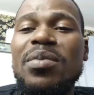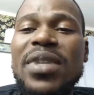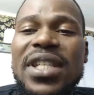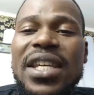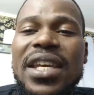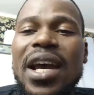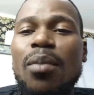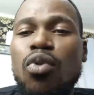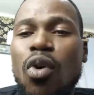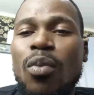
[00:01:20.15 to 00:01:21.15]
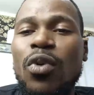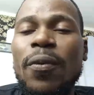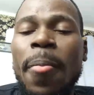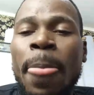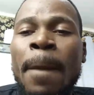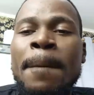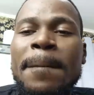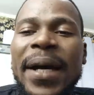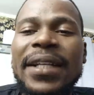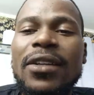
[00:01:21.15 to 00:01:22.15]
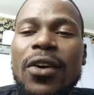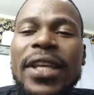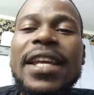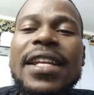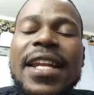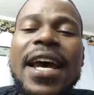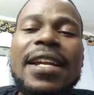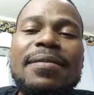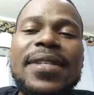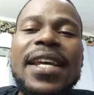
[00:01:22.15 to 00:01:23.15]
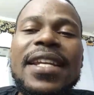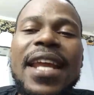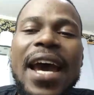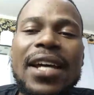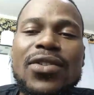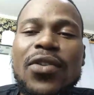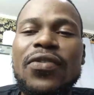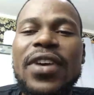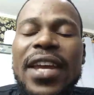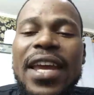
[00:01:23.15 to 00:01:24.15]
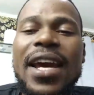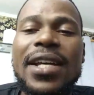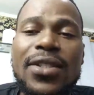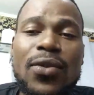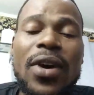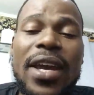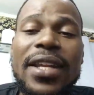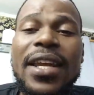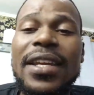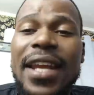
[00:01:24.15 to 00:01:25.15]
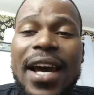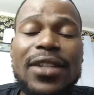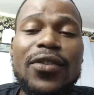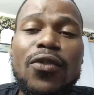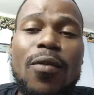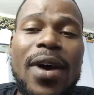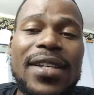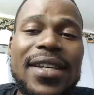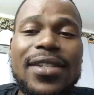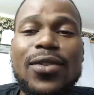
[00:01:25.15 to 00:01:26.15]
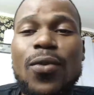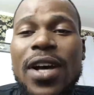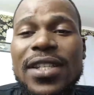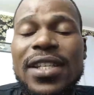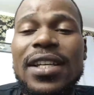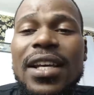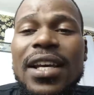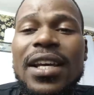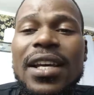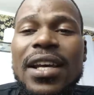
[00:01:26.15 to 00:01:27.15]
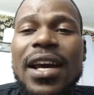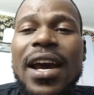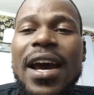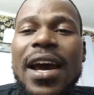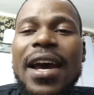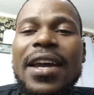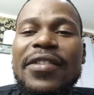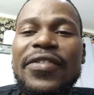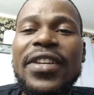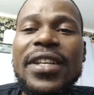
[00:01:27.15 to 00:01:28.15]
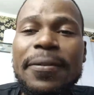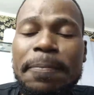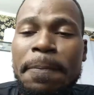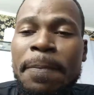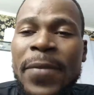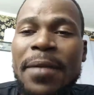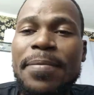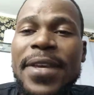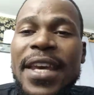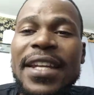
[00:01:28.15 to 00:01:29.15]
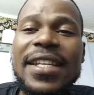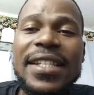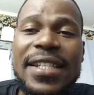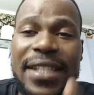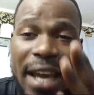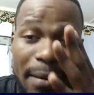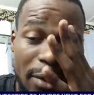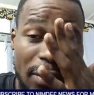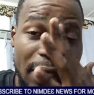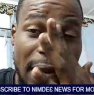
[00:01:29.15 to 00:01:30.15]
bibisen abo omo but ye ni na nim say in the heart of e aso e in the heart of Kumasi asomase a efiri PNDC time till